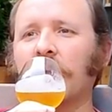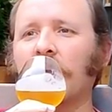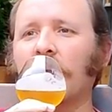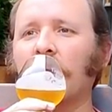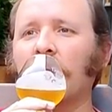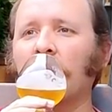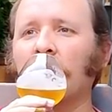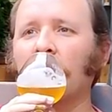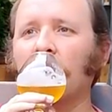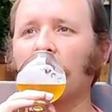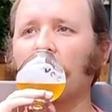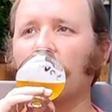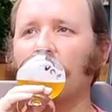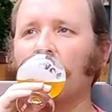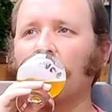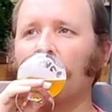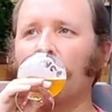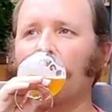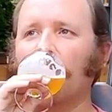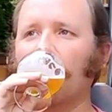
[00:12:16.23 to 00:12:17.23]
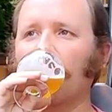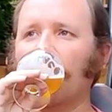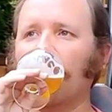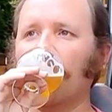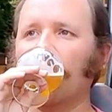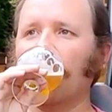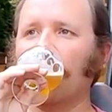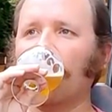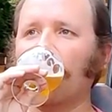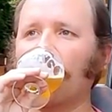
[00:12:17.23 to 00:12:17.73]

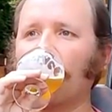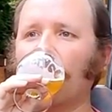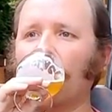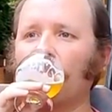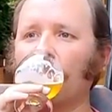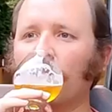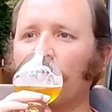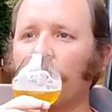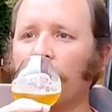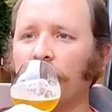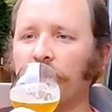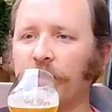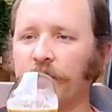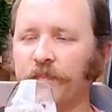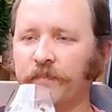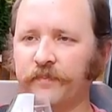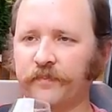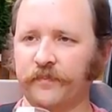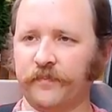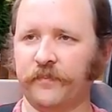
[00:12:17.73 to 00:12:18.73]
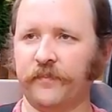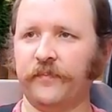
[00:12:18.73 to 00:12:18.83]
(no one is talking)